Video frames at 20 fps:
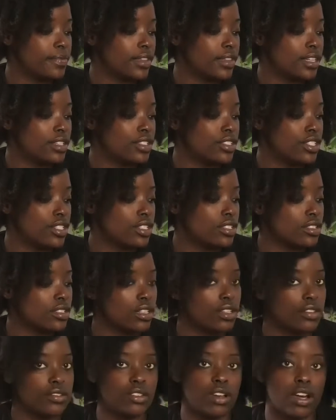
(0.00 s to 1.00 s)
she
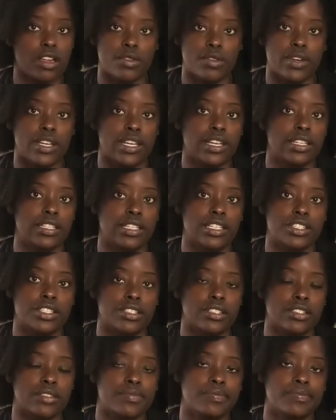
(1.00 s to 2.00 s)
deserves all the recognition.
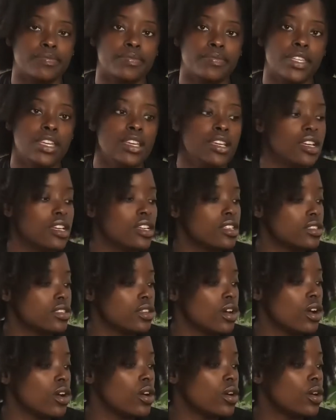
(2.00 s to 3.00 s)

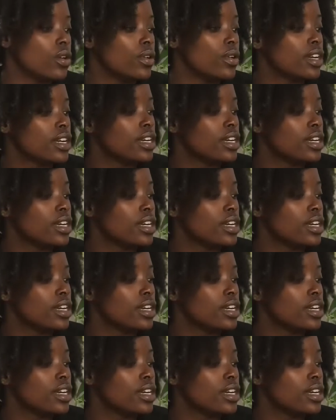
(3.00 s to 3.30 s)
So